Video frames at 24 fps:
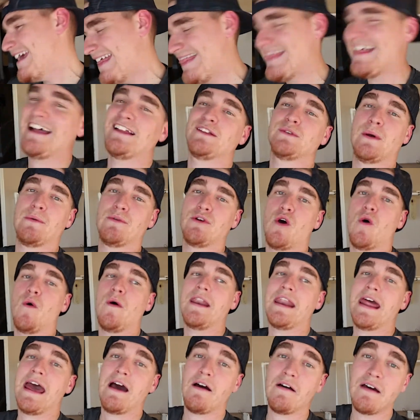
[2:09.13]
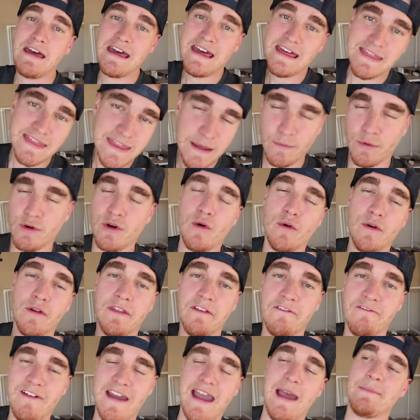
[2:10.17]
That's where I'm going now. Then we're going
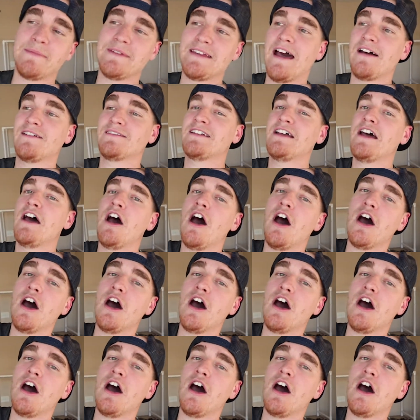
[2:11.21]
to the fam's house,